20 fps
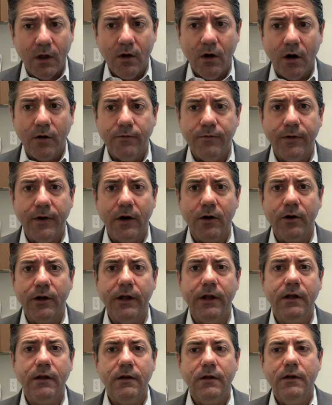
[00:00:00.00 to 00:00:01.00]
are
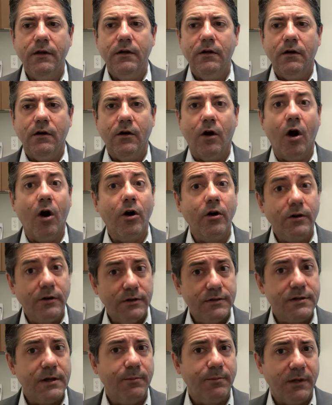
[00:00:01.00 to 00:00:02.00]
very hard
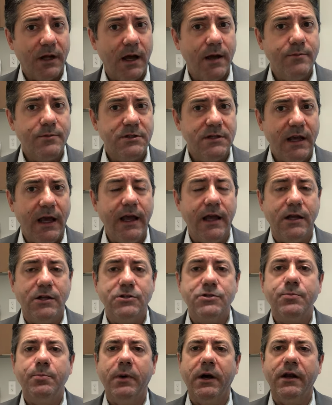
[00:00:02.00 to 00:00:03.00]
to sometimes
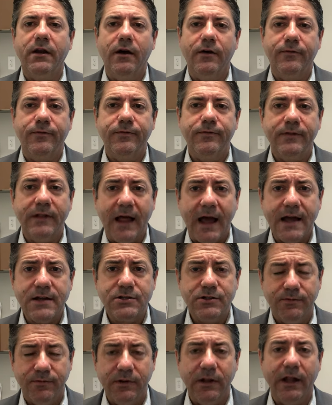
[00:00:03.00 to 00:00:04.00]
gauge, but a
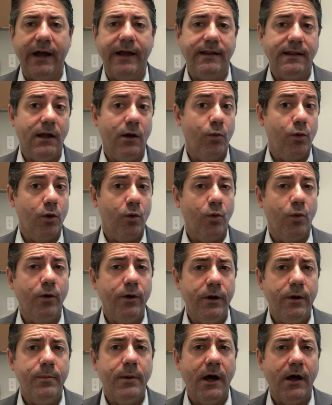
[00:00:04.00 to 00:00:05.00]
flash of light that we're
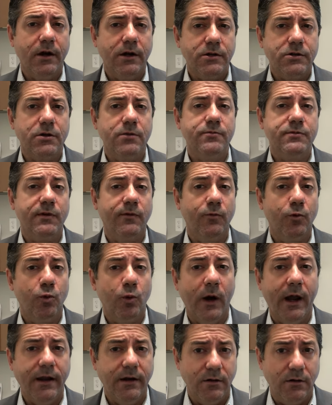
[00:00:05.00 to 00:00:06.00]
worried about in terms of
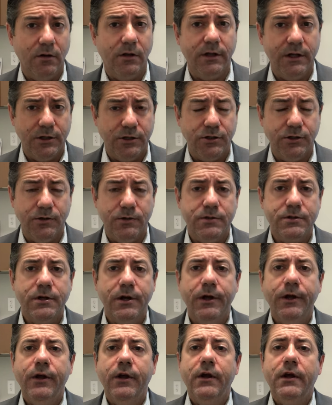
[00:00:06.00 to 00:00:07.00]
retinal issues
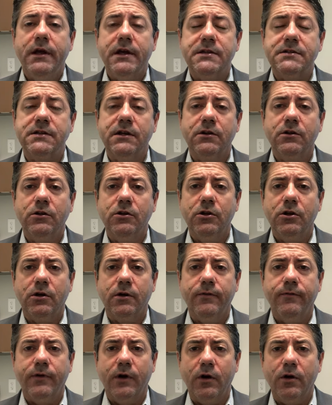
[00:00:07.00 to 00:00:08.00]
is gonna
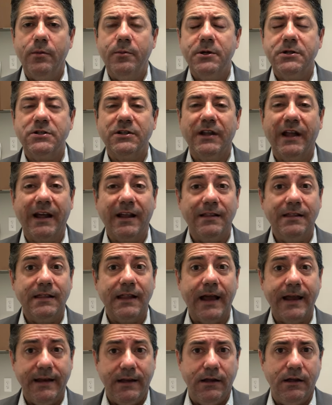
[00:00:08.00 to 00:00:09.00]
look very much like
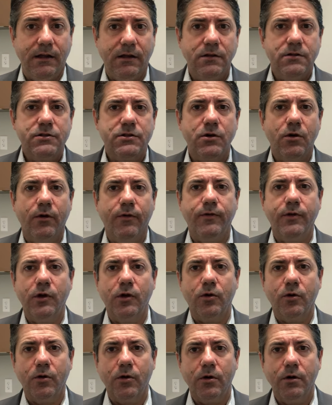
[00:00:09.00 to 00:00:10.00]
lightning. So if
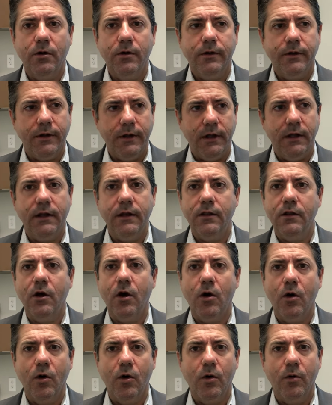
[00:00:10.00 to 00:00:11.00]
you're in the
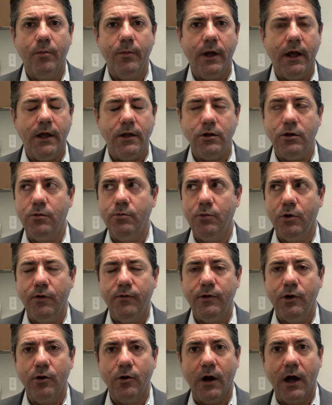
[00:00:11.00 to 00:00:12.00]
home and you
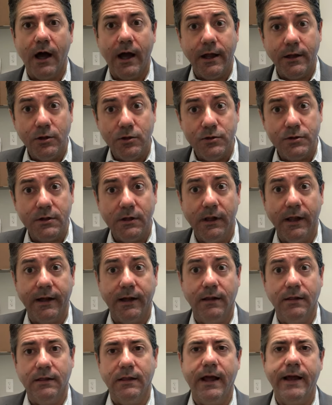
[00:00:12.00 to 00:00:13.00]
move your eye and you see
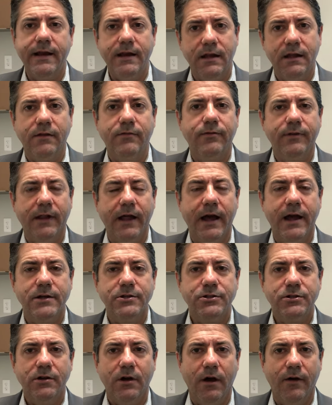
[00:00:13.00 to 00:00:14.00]
like a lightning
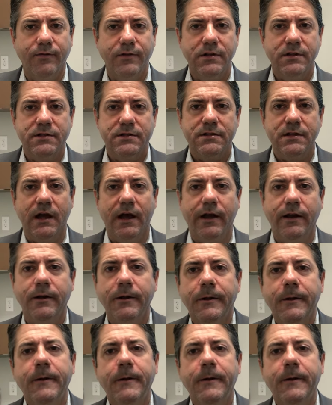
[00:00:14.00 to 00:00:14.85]
flash off to the side,